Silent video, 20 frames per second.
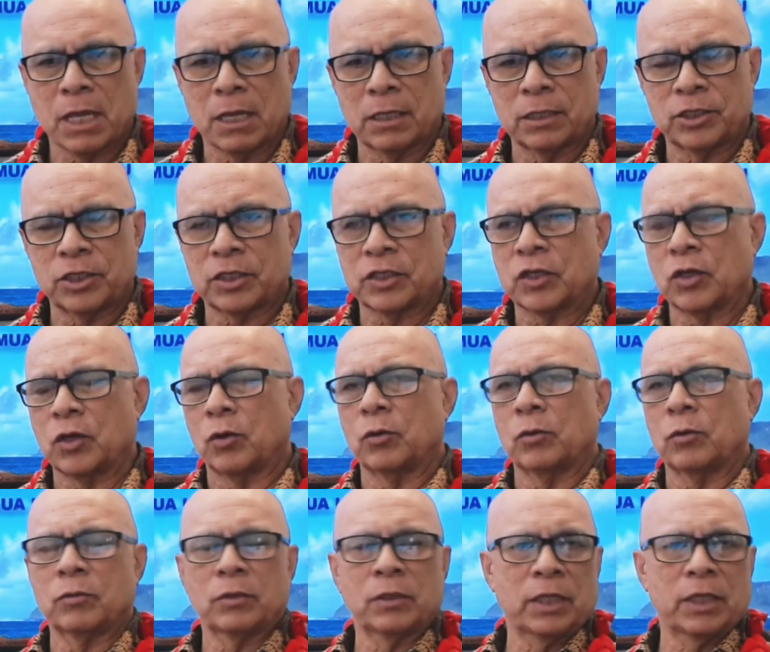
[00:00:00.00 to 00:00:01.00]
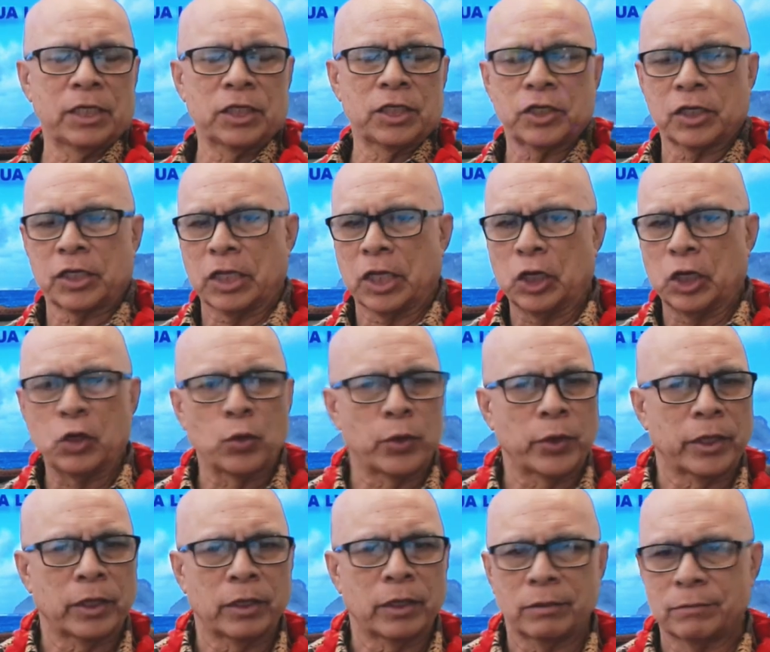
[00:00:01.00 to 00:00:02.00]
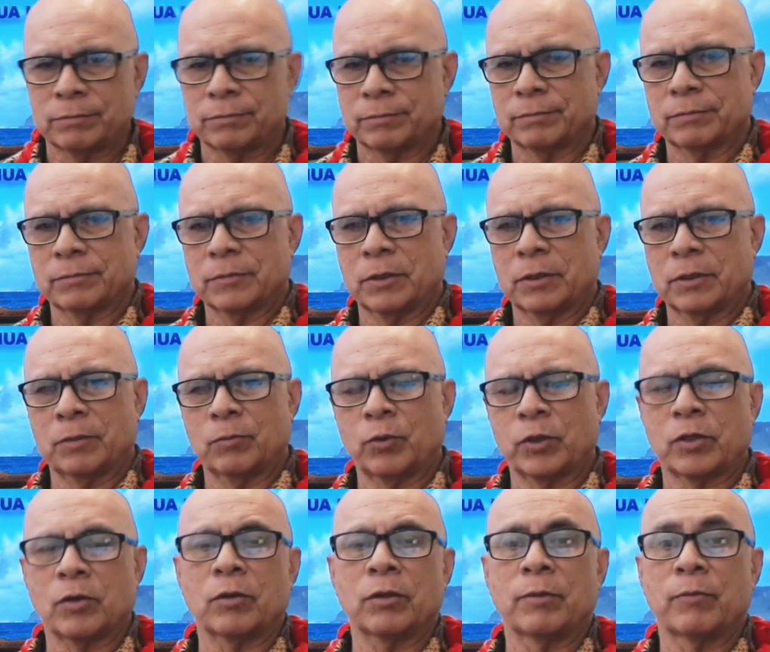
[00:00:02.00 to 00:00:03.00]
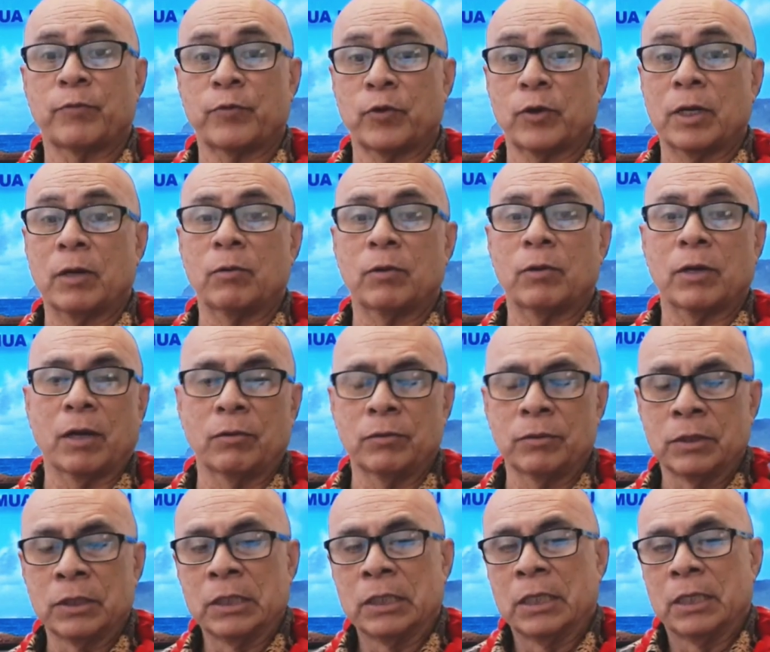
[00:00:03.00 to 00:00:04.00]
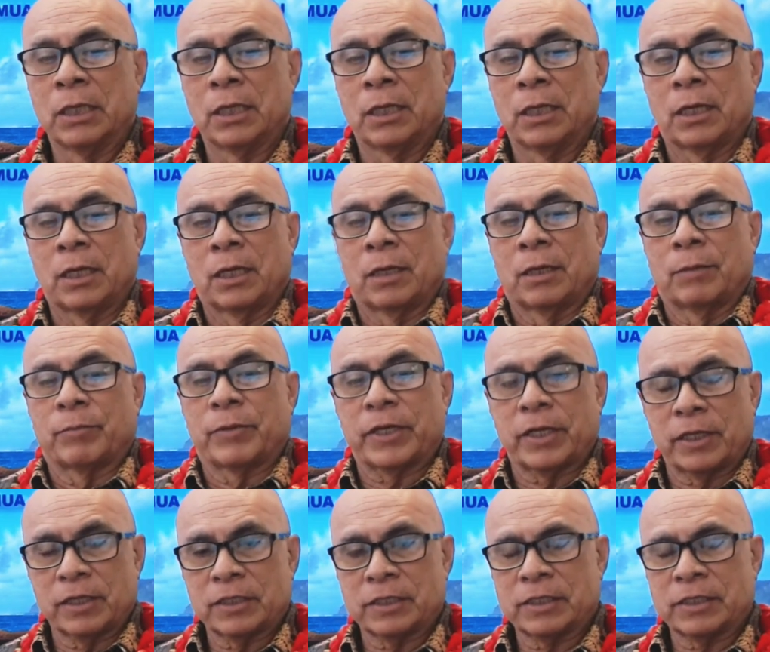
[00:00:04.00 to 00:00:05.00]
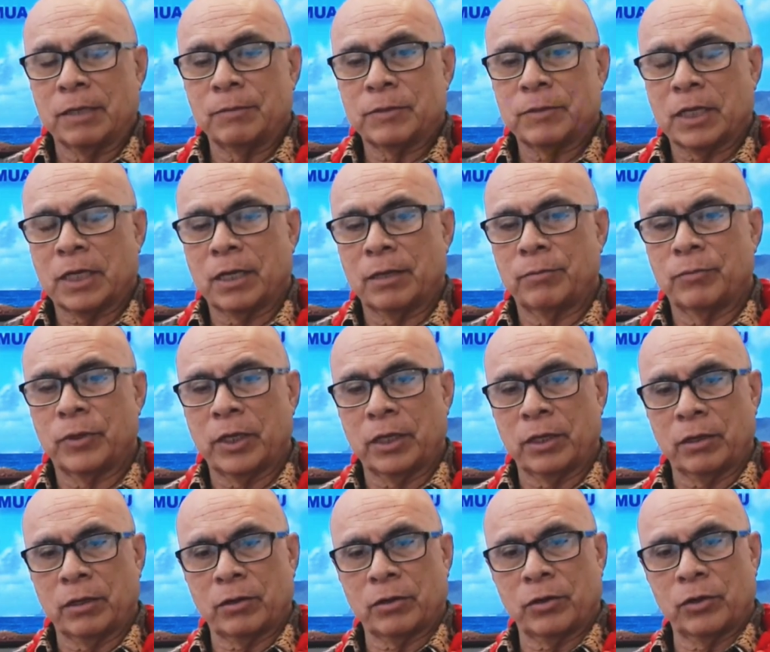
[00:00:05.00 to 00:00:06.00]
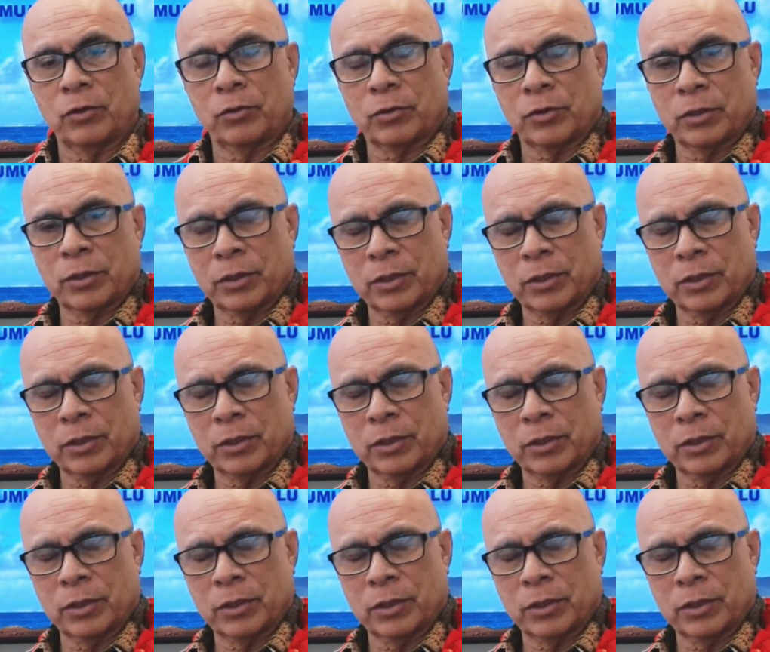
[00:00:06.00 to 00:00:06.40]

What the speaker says: just go leisure canoeing. We call them folaulau. But at the same time, they are your